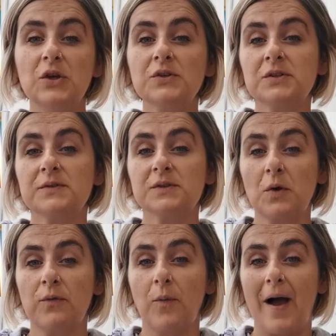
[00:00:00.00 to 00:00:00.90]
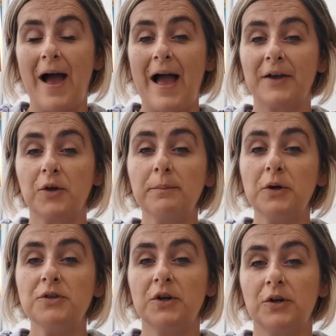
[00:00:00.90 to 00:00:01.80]
It's the use of software and
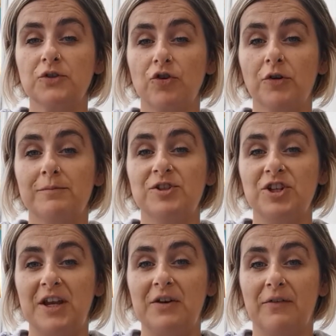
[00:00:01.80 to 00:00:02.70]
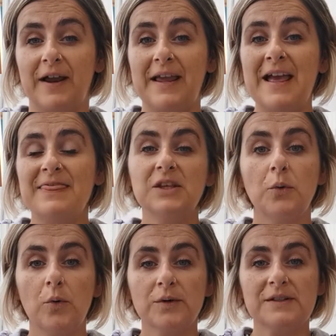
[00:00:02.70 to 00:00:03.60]
computer-controlled machinery
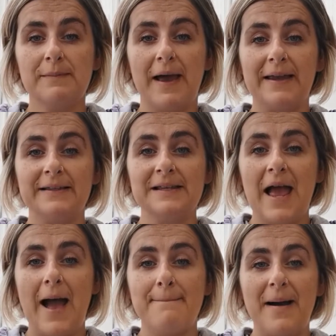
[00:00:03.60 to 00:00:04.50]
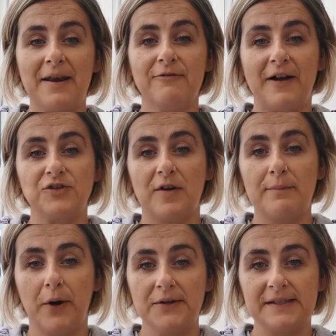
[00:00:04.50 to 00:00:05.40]
to automate a
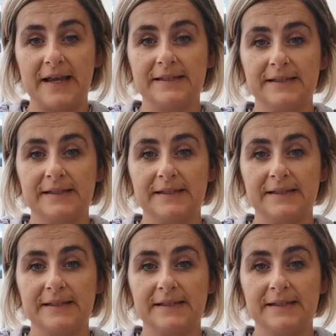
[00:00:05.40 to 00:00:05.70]
manufacturing process.